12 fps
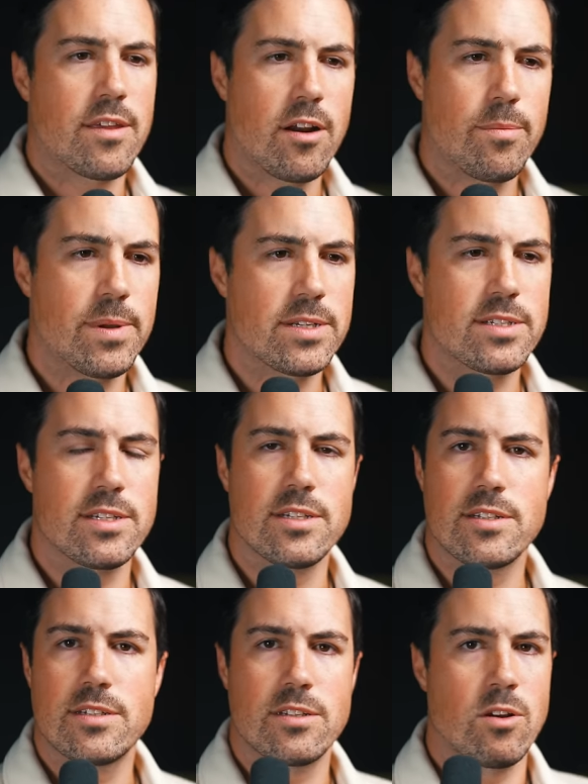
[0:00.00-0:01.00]
therapist
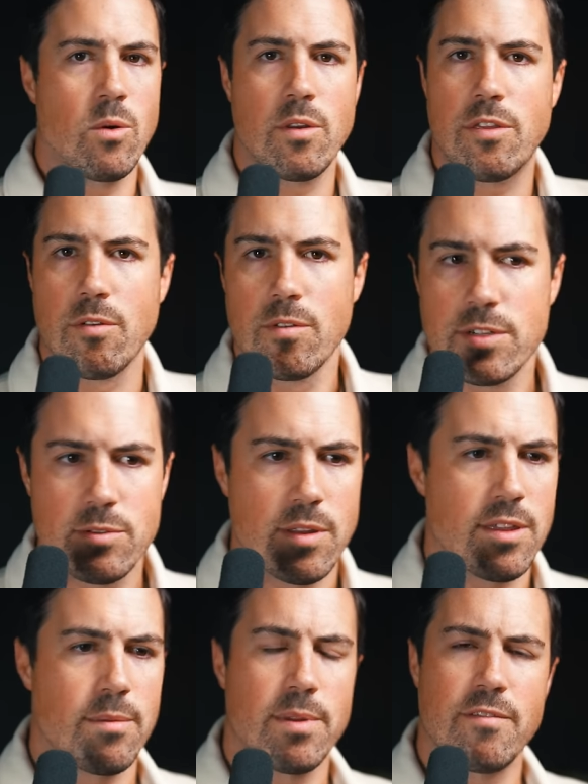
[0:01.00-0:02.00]
is going through this
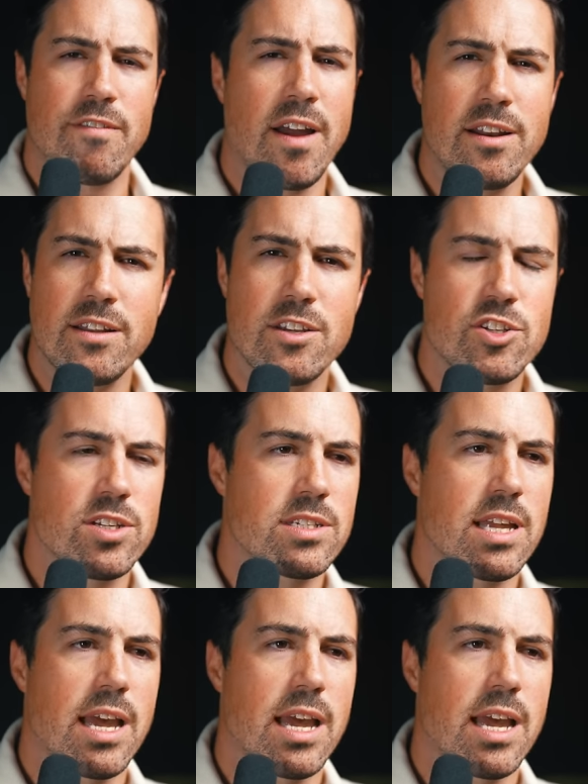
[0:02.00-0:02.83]
with them. And finally, she's